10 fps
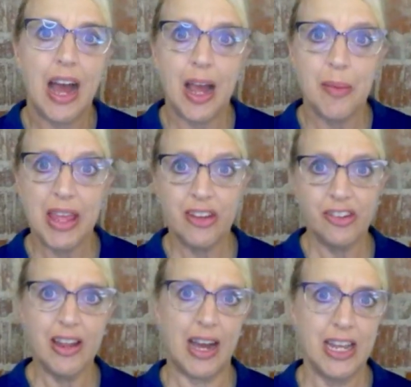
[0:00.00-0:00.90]
I'm
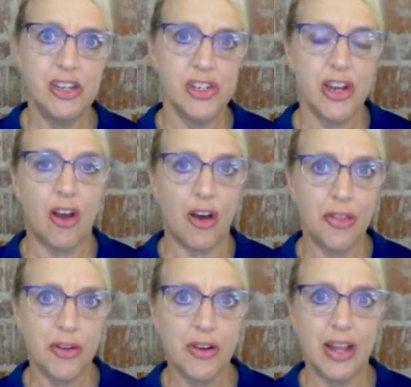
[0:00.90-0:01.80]
Angie Heitch, an
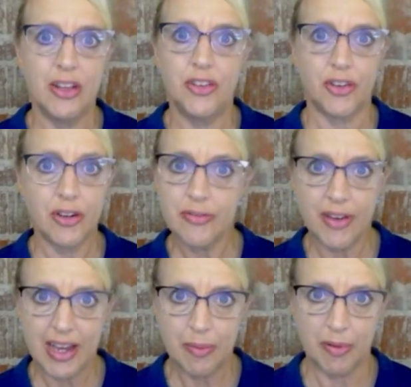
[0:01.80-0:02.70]
author and
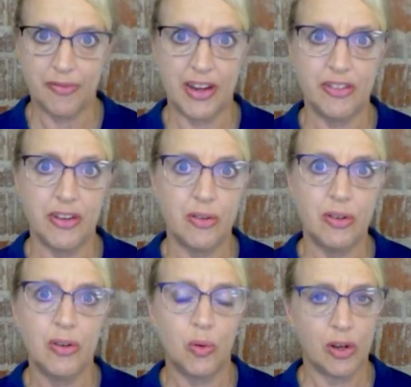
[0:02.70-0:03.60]
certified professional